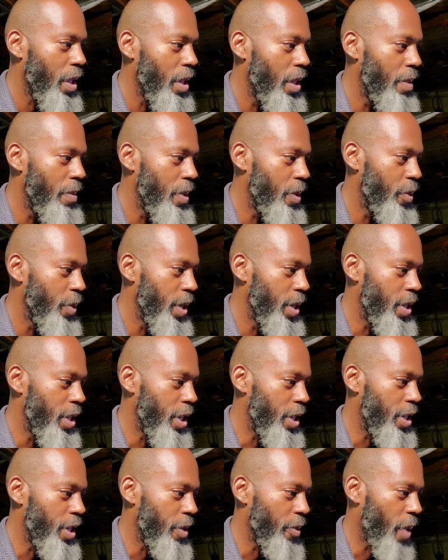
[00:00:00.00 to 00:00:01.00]
Let me read
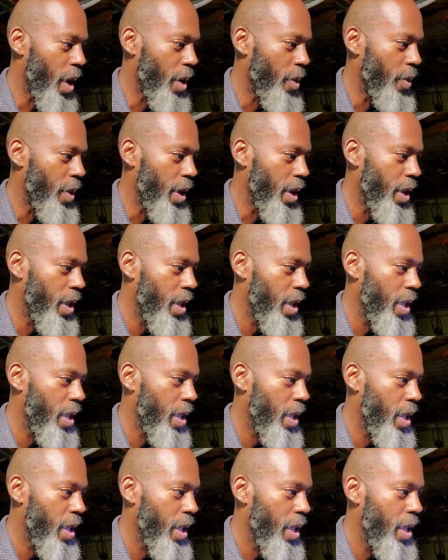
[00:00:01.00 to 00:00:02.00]
this shit right quick.
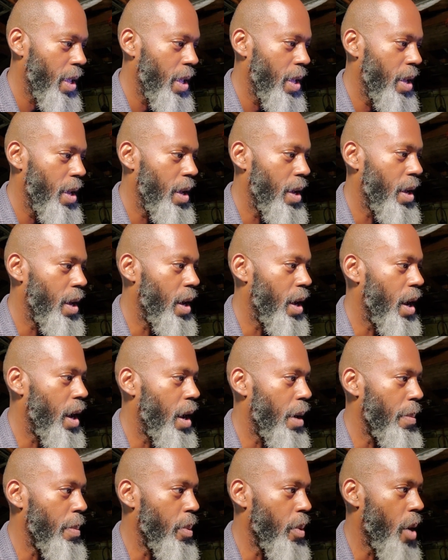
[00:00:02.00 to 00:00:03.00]

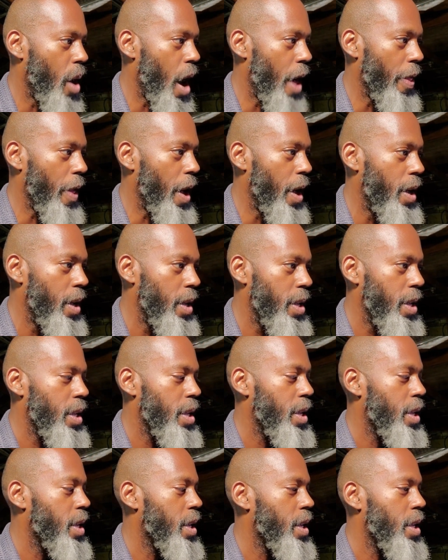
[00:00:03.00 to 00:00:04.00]
Oh, brother
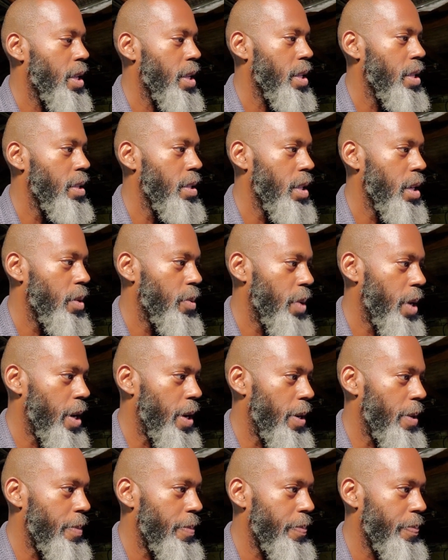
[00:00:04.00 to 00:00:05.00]
you know
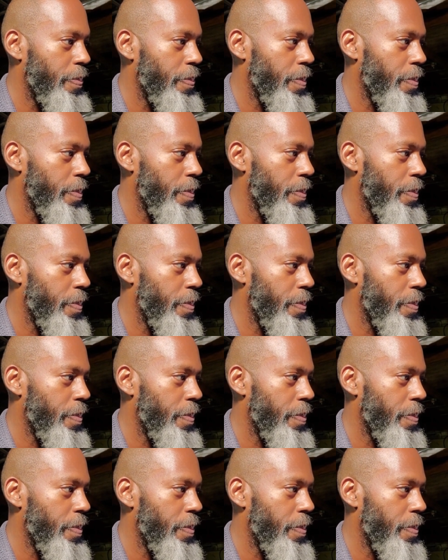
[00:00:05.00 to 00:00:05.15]
what?